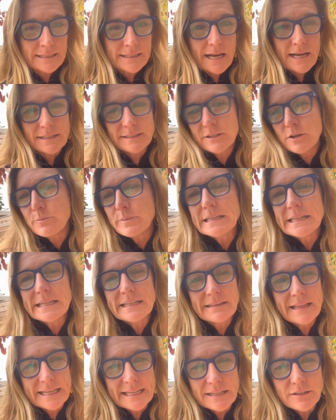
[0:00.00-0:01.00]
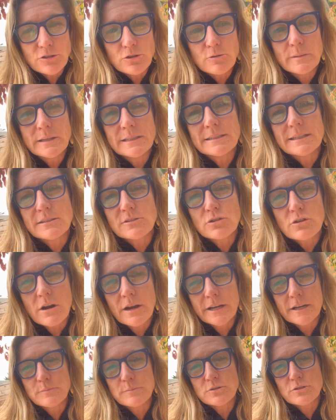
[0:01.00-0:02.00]
COPD, like in humans, is
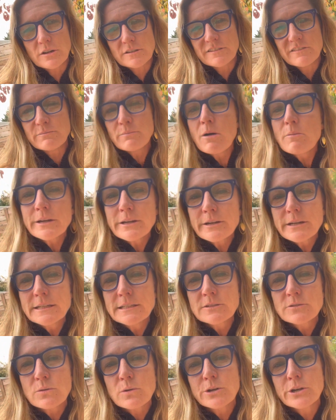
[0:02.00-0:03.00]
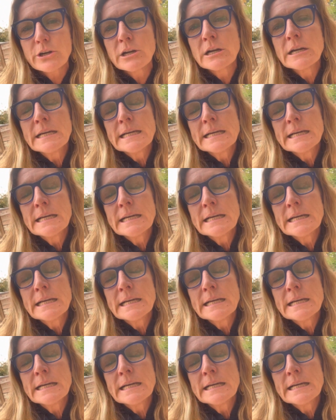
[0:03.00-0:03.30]
chronic obstructive pulmonary disorder.